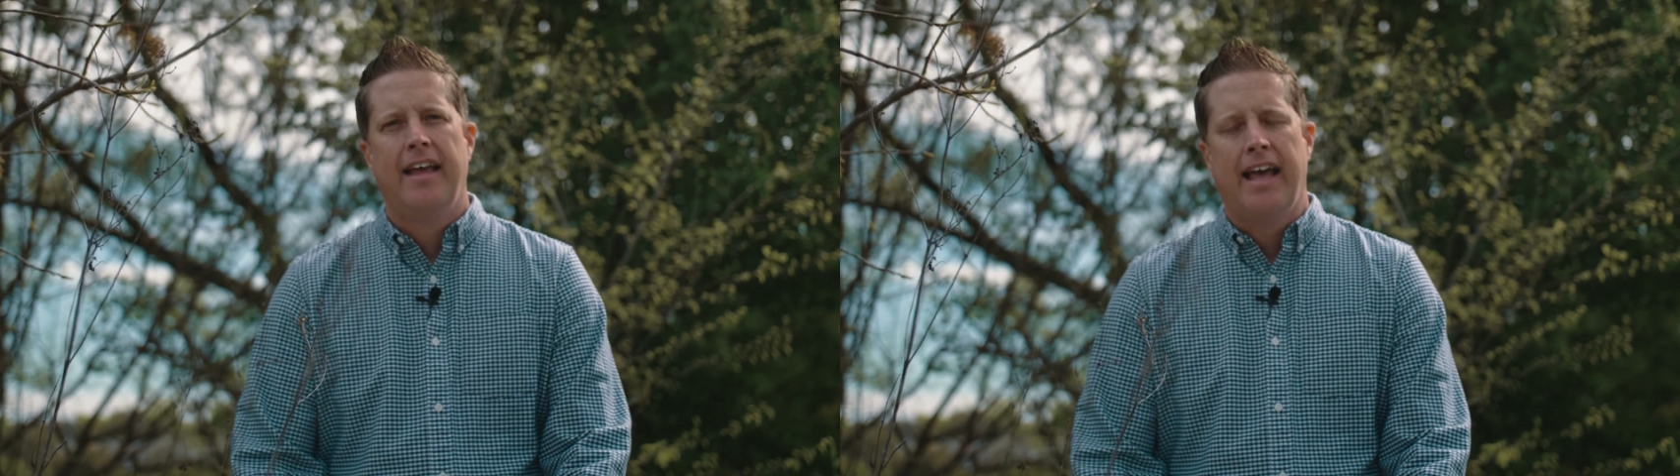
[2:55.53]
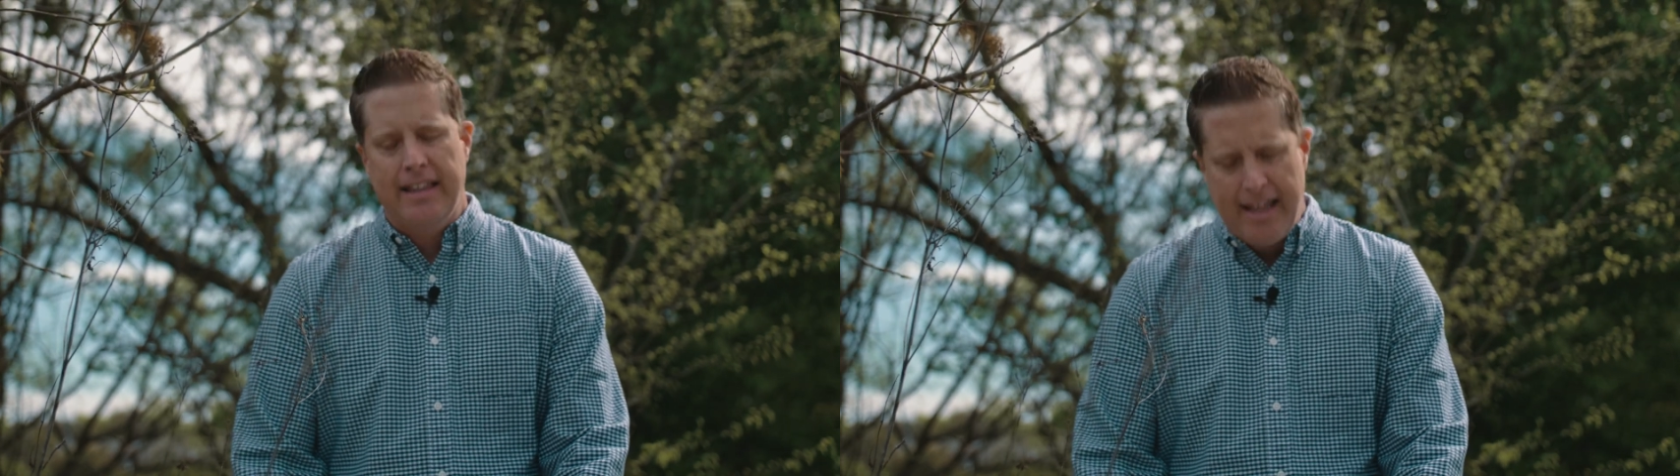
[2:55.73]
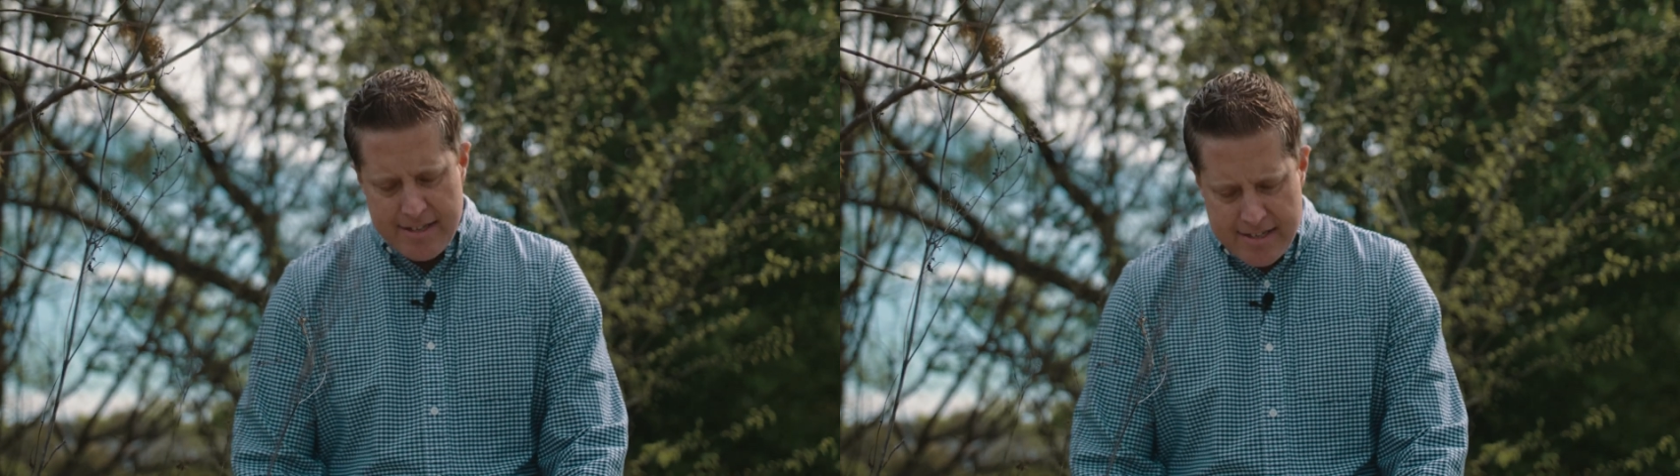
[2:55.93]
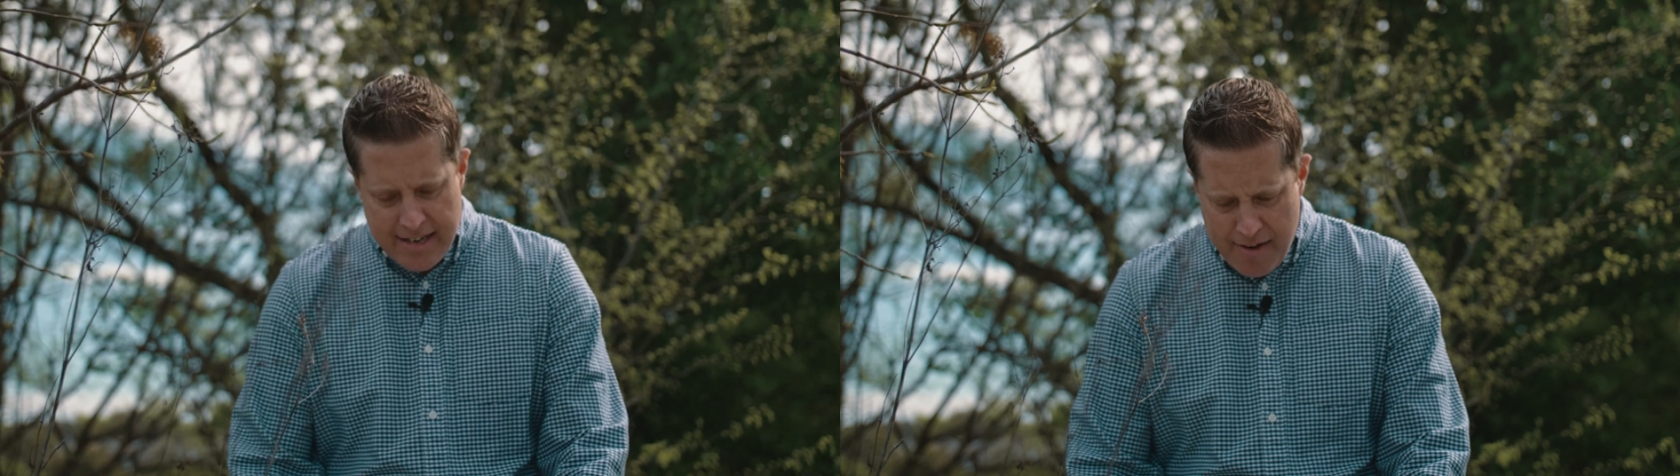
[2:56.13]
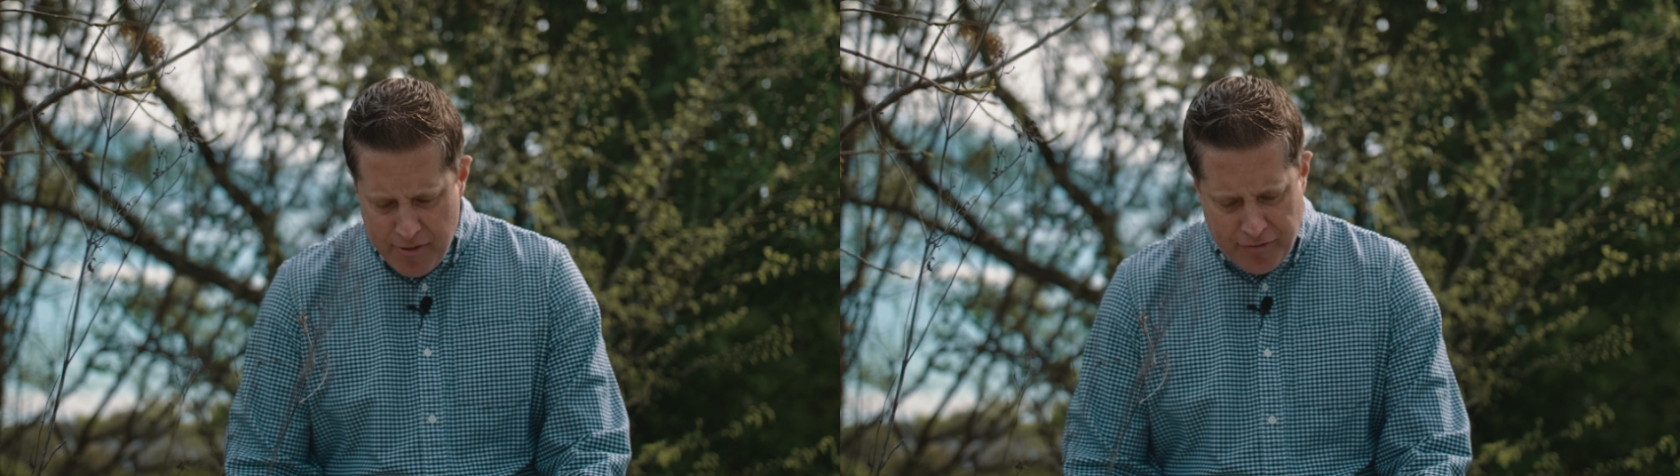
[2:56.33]
And let us
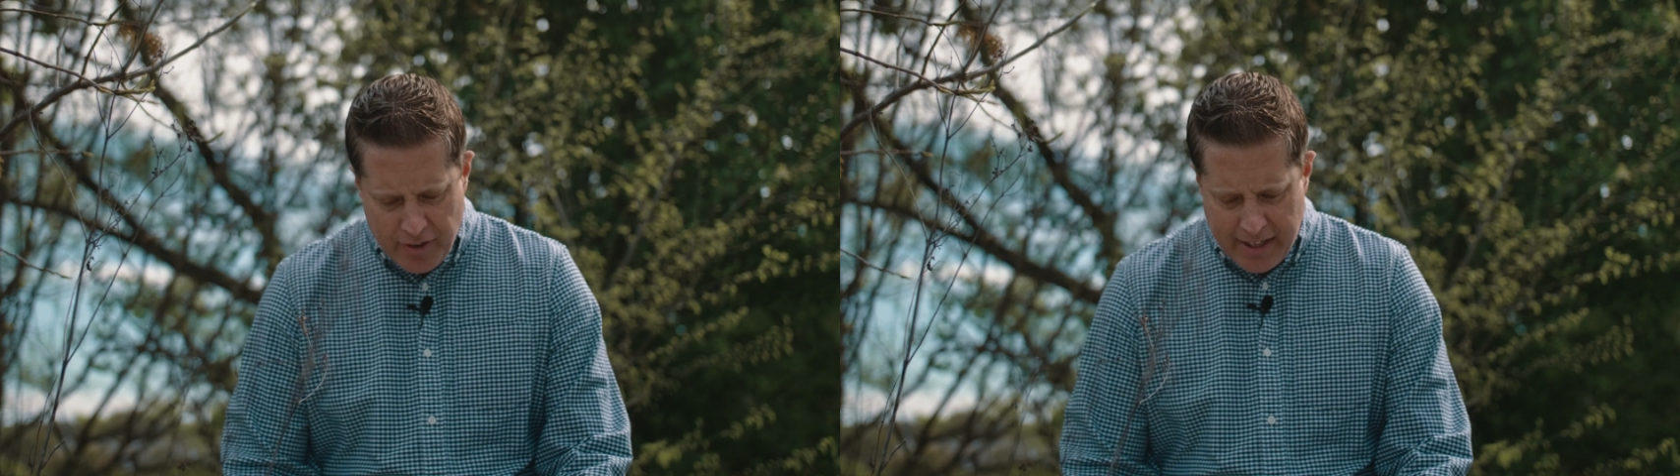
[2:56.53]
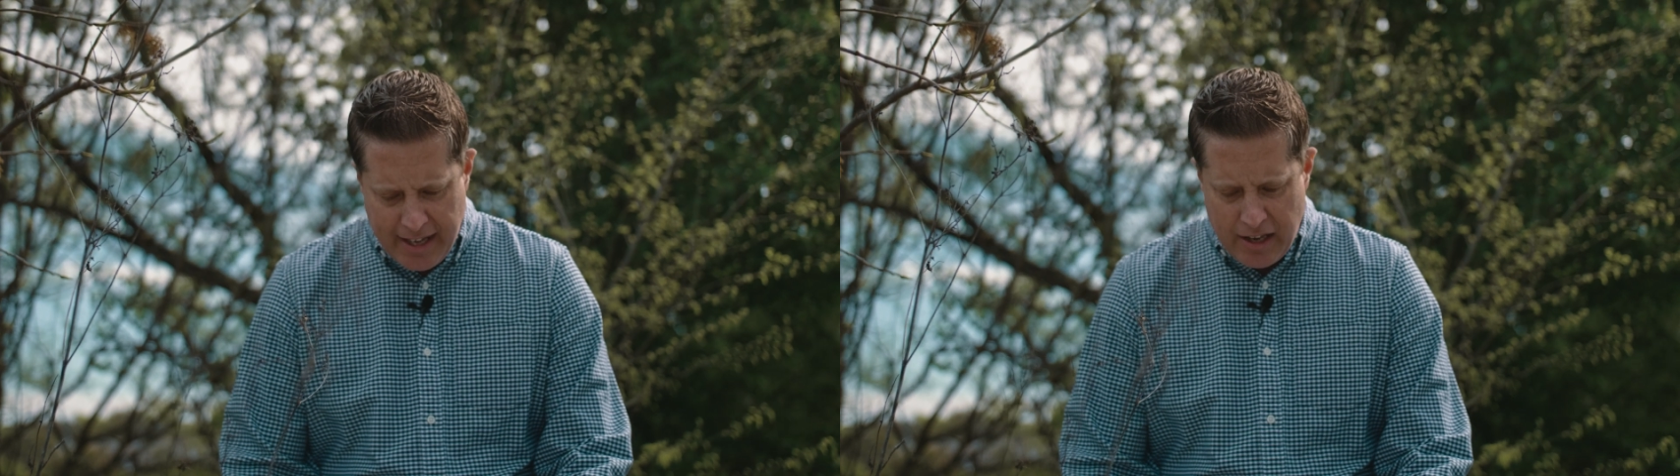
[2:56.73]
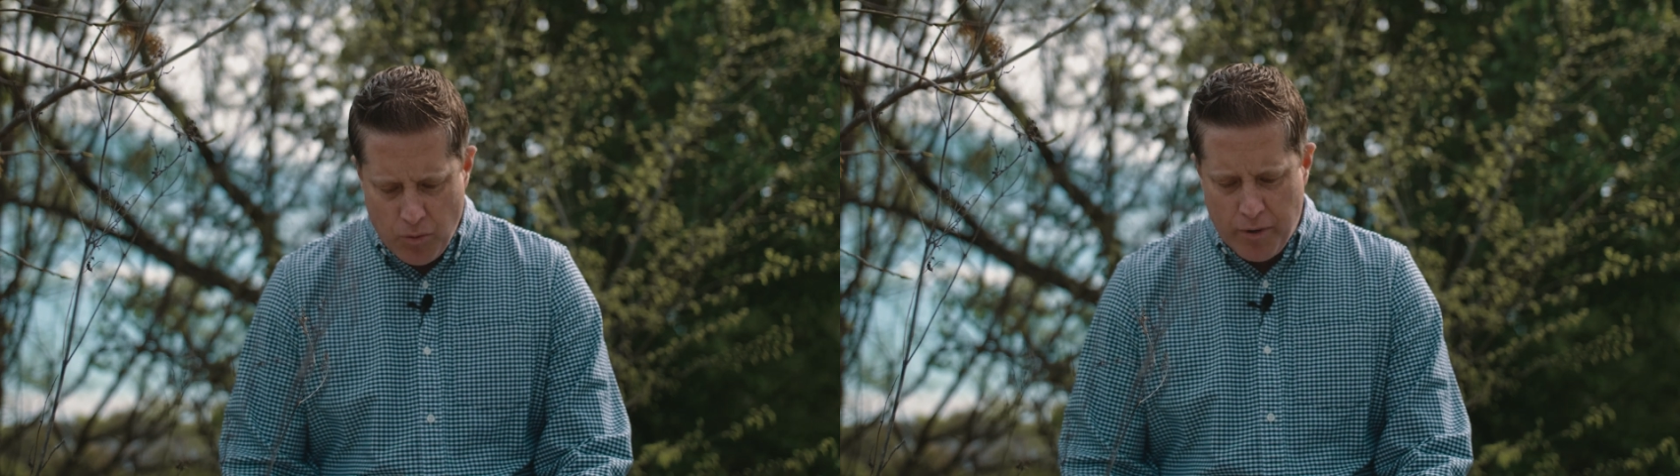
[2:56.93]
never forget